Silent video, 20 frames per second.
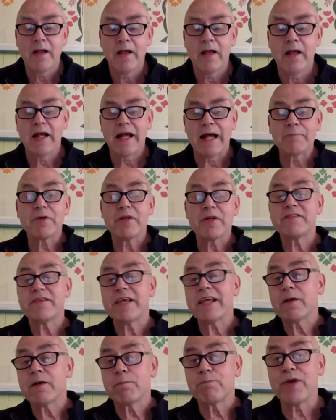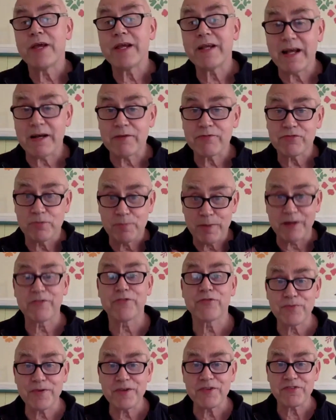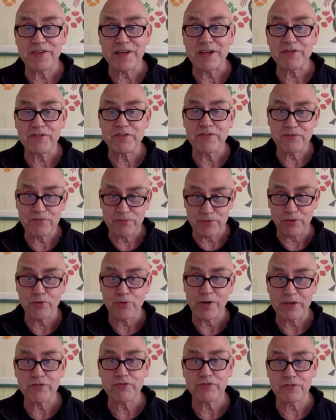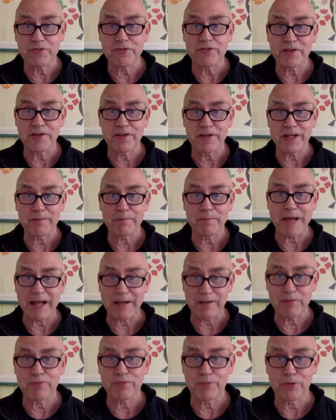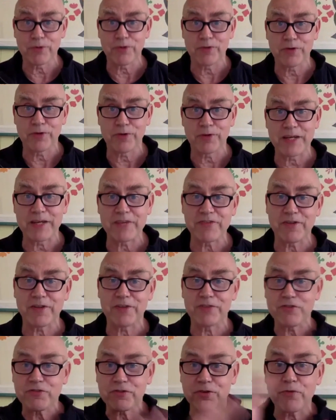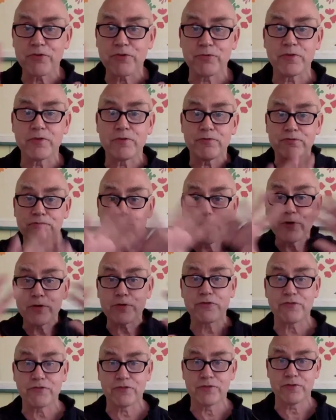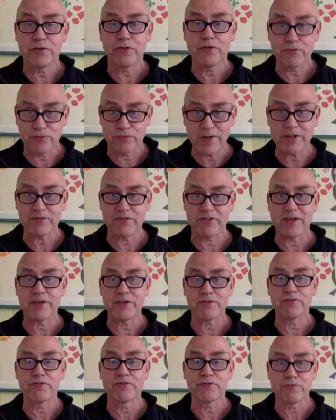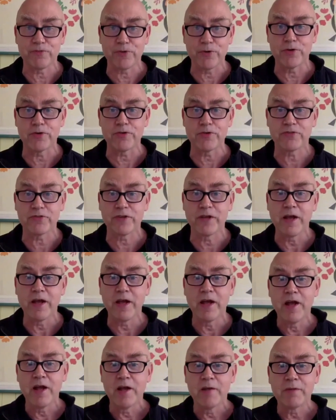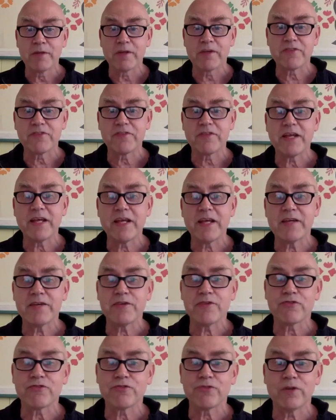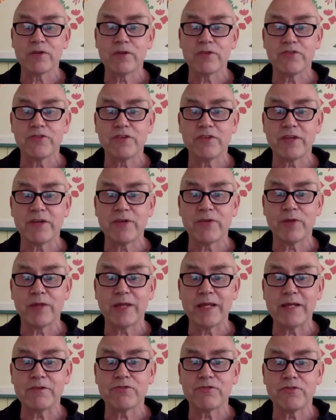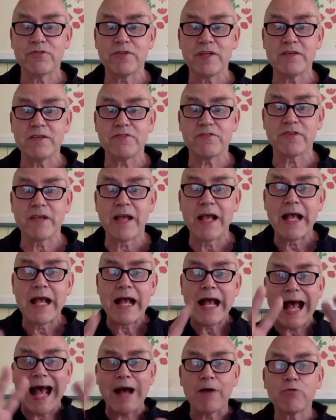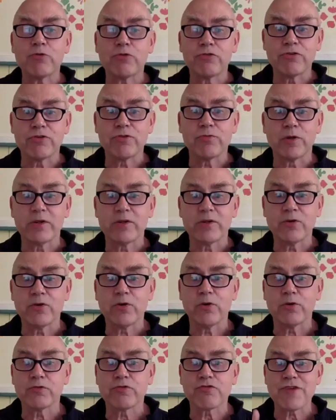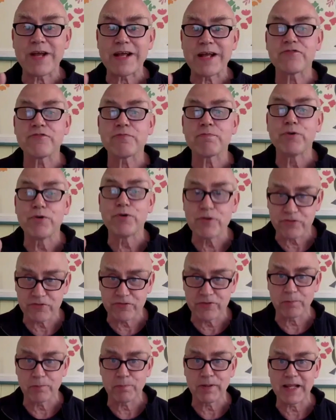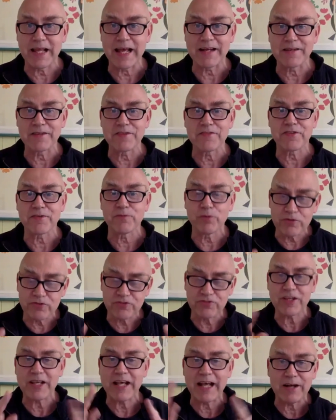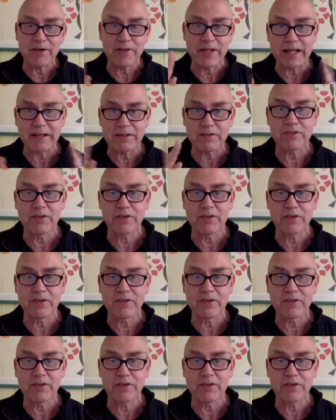I'm going to take a break after about 3 sessions for questions and back and forth, okay? So I'll just go through the first 3 sessions first, because they, in astrology, they relate to these outer, what you call transpersonal planets, and we'll see how that,